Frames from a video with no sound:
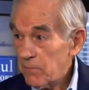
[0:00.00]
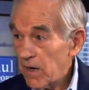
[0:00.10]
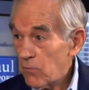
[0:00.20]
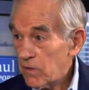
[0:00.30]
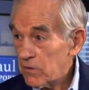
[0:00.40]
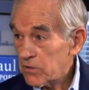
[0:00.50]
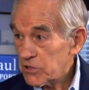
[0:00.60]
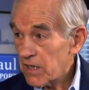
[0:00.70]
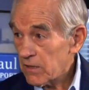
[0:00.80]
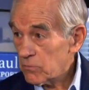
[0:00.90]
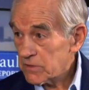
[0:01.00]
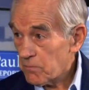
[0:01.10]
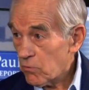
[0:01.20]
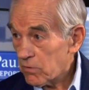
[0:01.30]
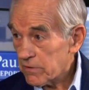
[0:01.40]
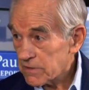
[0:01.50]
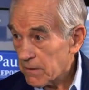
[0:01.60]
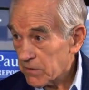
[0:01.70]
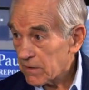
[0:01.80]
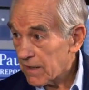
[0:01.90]
it by when your child was born or
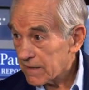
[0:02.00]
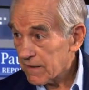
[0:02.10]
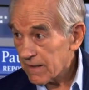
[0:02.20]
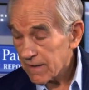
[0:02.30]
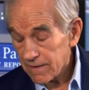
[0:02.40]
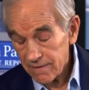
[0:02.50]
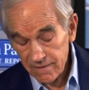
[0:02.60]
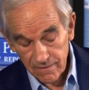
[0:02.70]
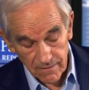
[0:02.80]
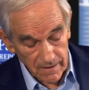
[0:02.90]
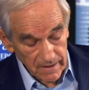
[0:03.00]
something like that, you know.